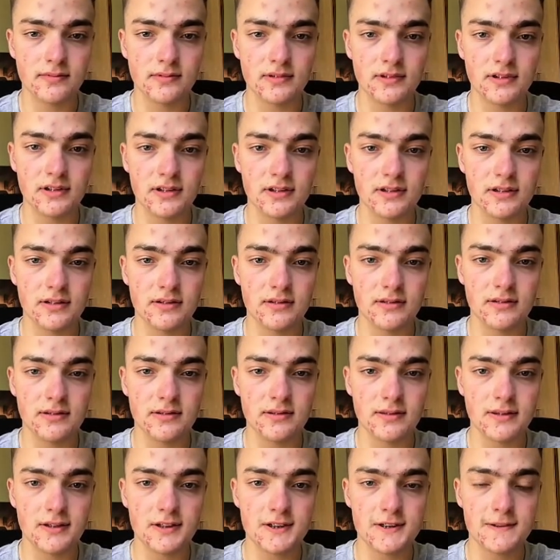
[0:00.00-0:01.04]
did
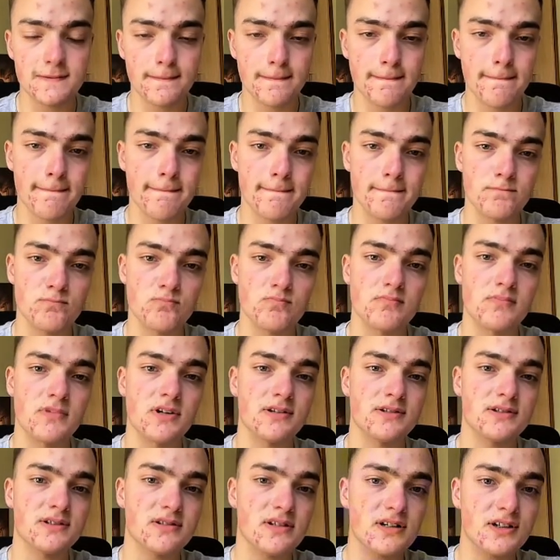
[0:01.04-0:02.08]
this, broke
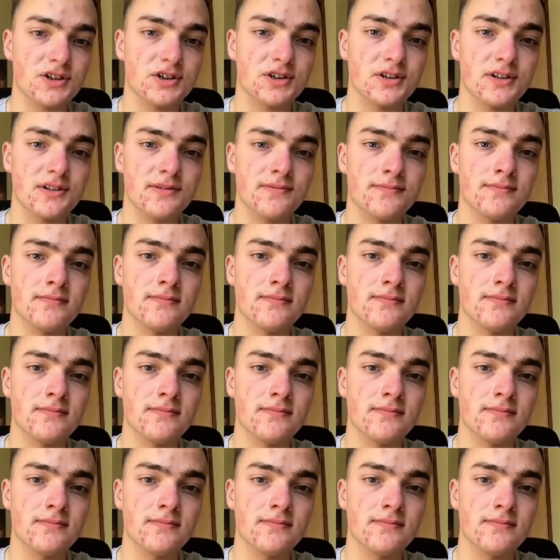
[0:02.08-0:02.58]
structure,